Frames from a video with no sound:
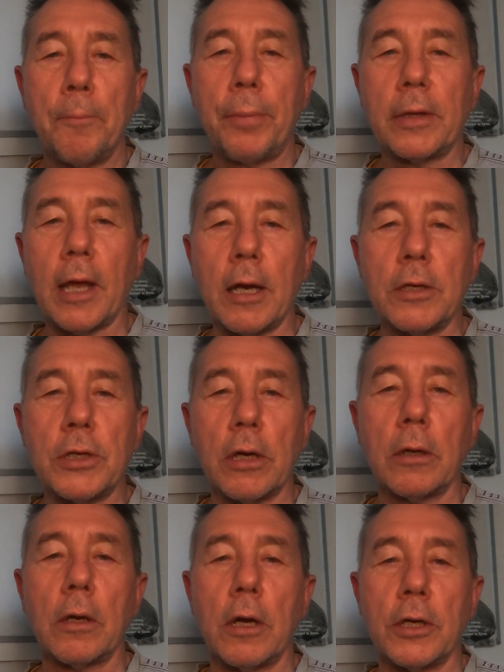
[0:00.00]
But that
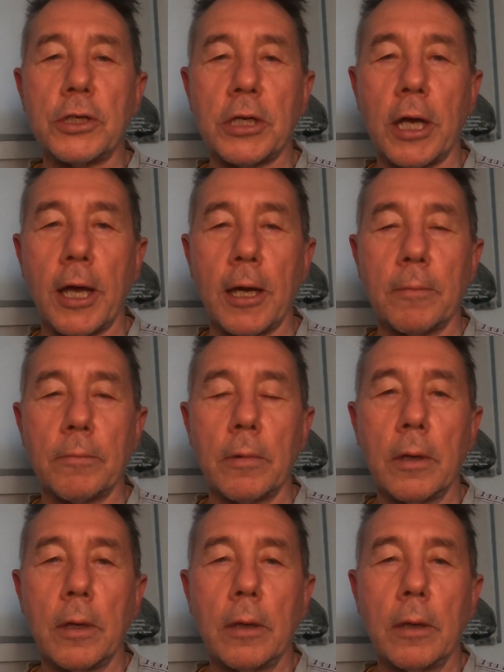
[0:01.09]
internalized shame,